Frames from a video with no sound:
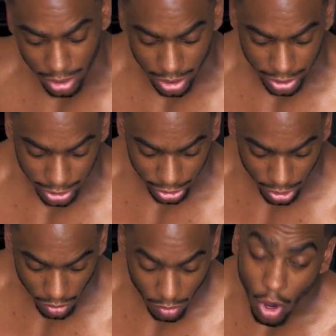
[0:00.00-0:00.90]
and then
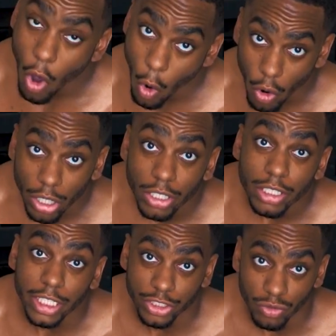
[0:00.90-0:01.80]
go, or
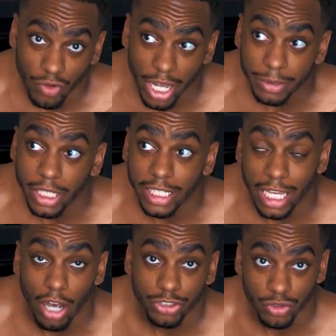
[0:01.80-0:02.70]
get your reps and
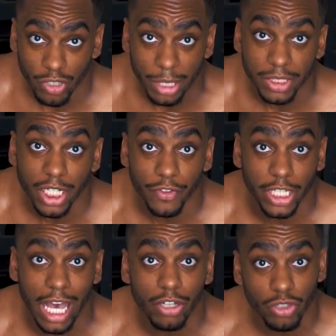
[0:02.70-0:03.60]
count your reps. And if you're
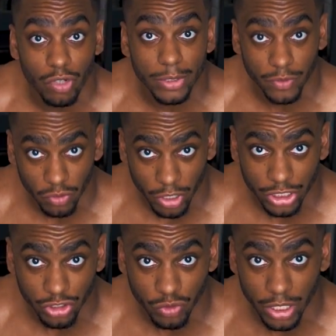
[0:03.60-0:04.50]
counting your reps for your
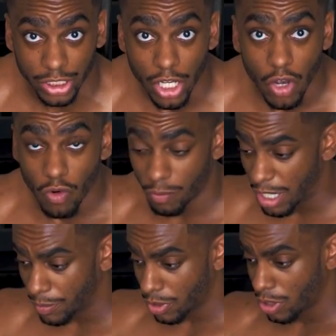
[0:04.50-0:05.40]
Russian twist,
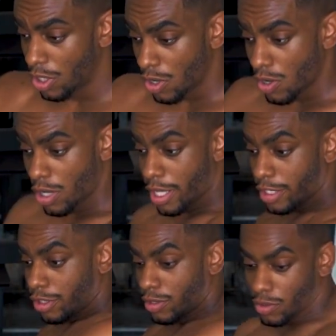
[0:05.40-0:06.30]
remember,
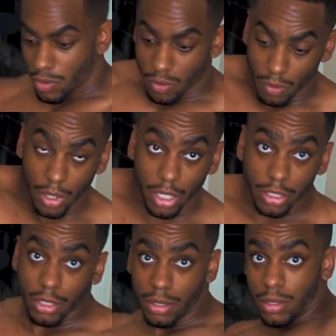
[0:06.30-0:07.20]
it's
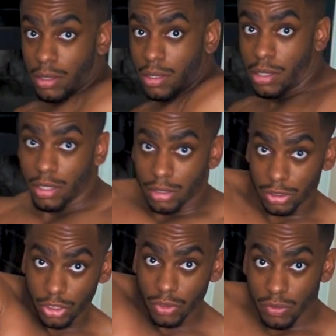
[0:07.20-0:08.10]
1,
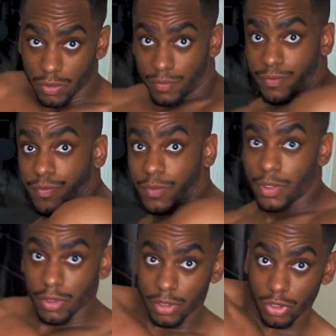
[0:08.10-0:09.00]
2,
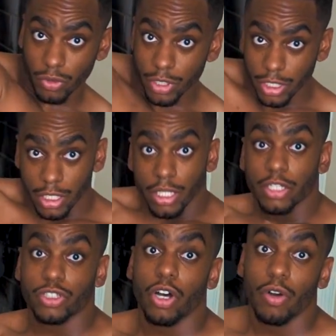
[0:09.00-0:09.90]
3.
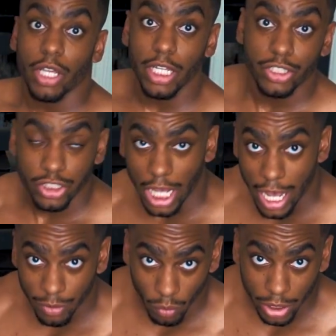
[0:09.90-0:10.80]
So each
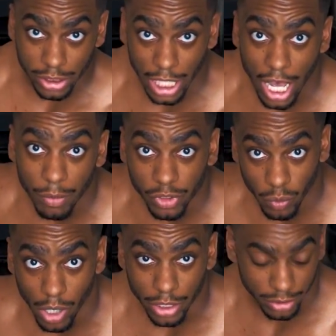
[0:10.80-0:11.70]
side, one time is
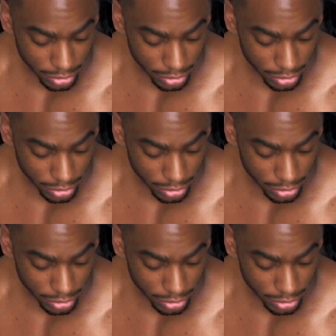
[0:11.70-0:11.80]
1.